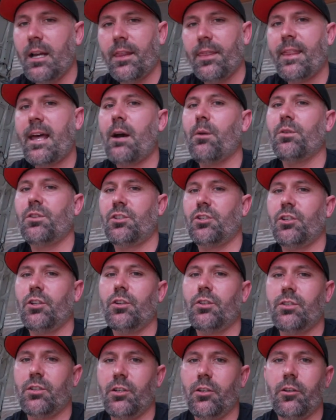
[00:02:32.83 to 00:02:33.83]
That was
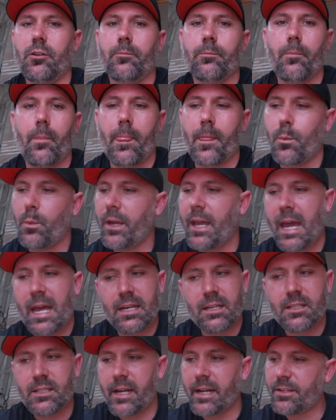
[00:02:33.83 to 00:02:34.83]
due to we
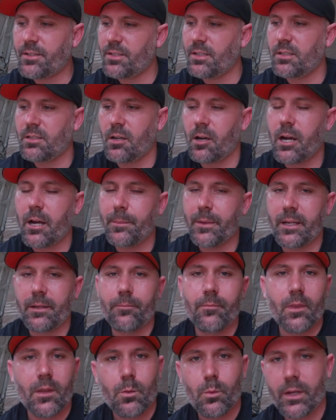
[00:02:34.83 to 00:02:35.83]
hadn't touched the timing,
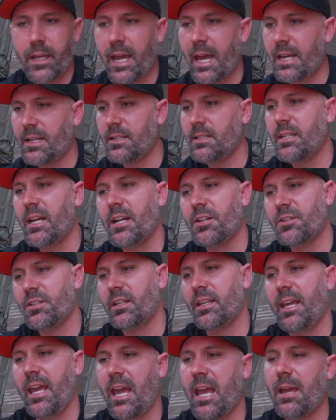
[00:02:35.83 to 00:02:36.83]
we hadn't touched the
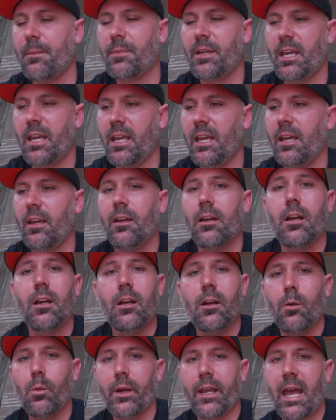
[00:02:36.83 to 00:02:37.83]
cam gear,
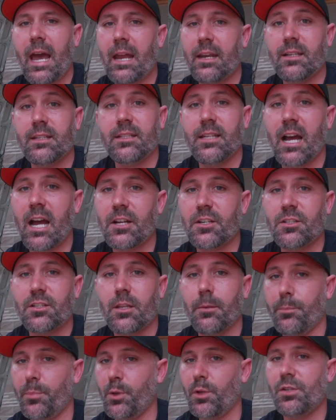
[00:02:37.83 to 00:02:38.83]
we hadn't touched
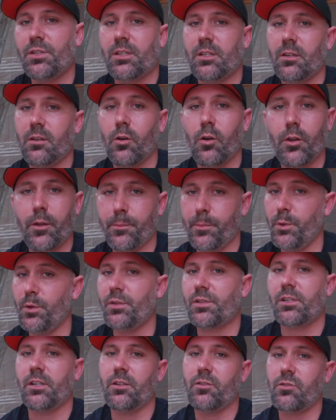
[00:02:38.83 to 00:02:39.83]
the boost or the
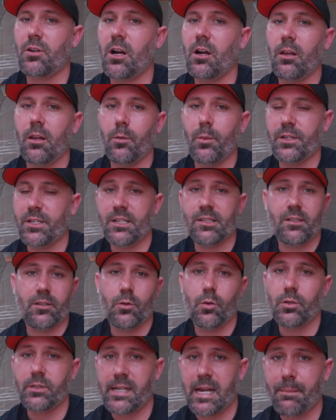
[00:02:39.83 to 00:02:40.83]
boost controller, which isn't
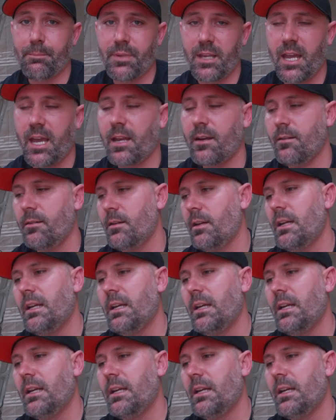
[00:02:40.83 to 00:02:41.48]
hooked up yet.